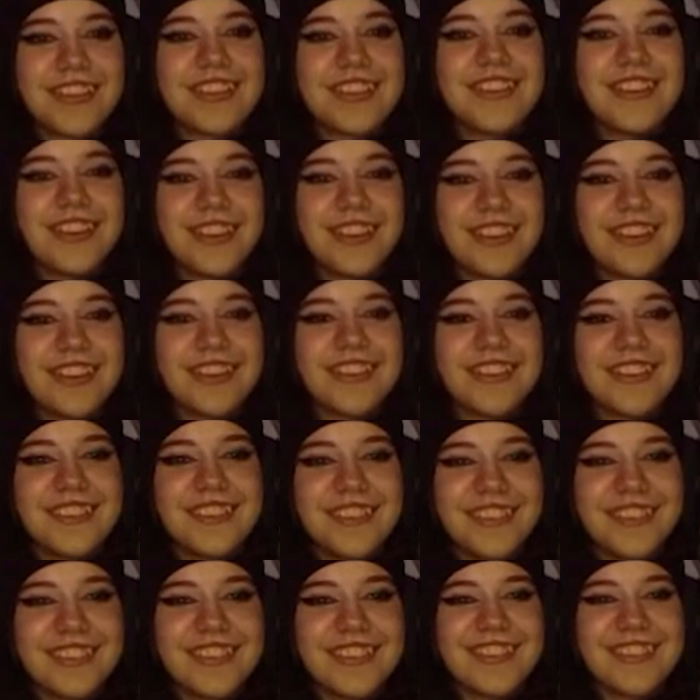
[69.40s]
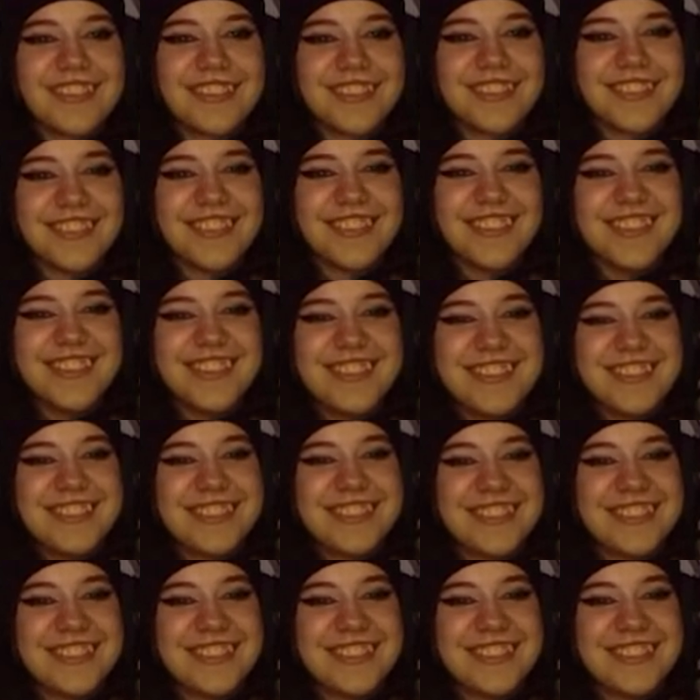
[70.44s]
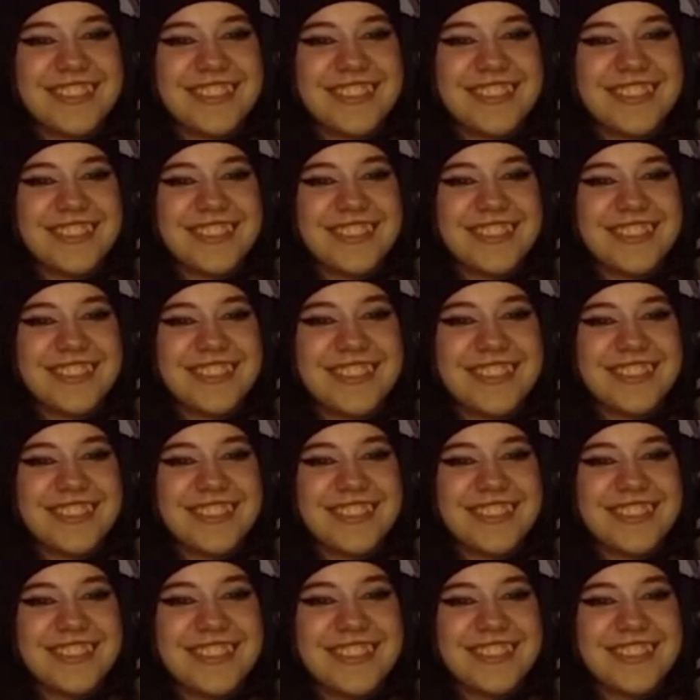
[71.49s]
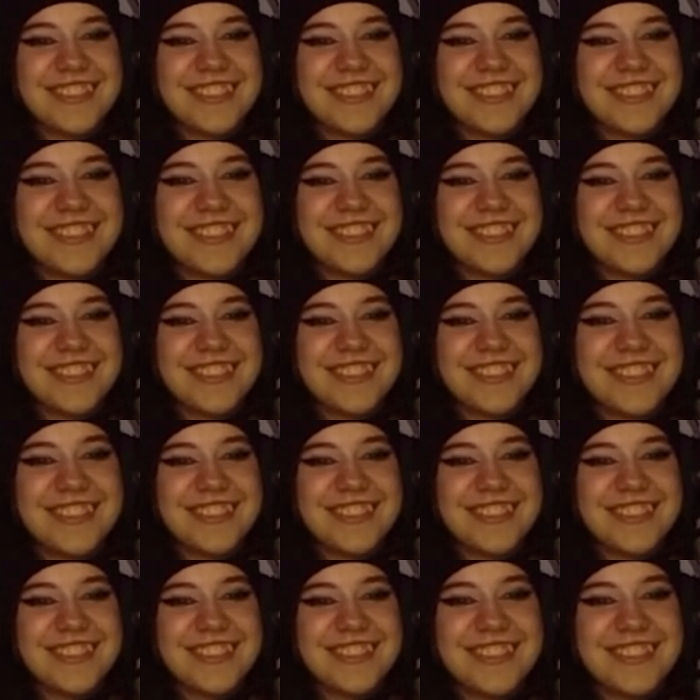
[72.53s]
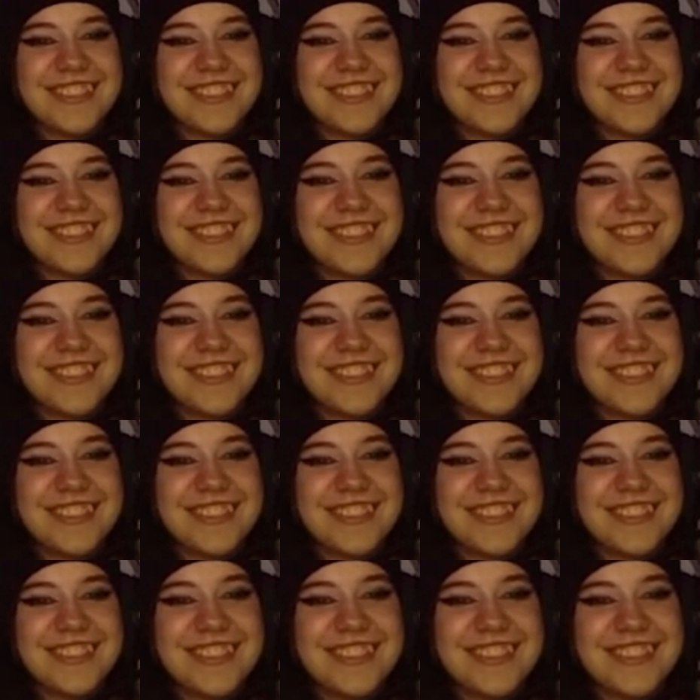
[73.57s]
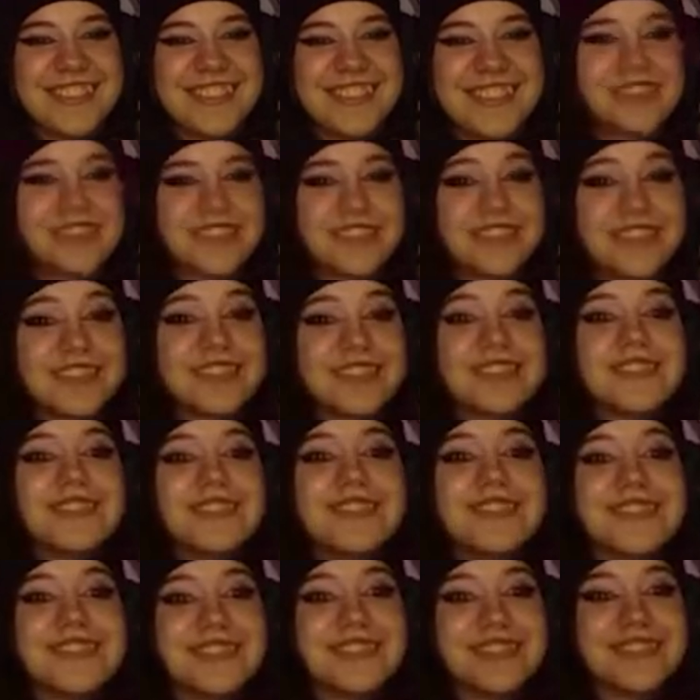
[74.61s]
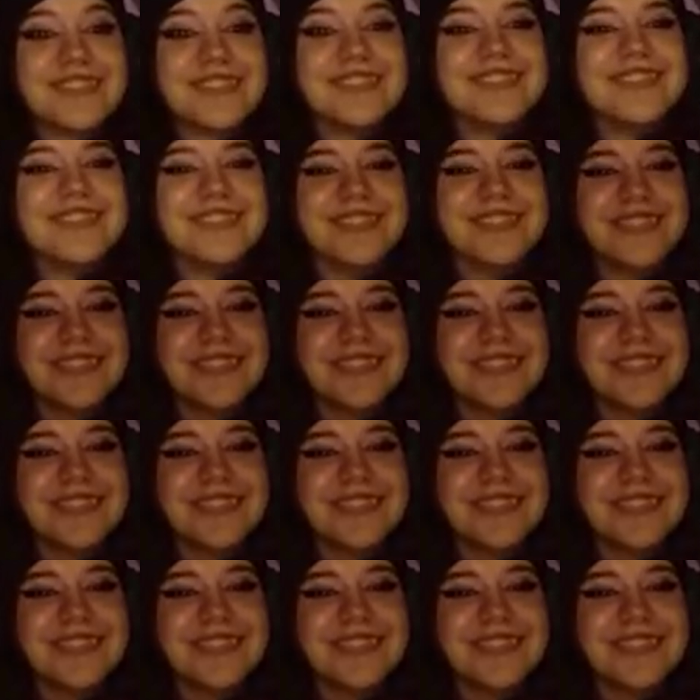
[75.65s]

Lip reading: The person shown says nothing.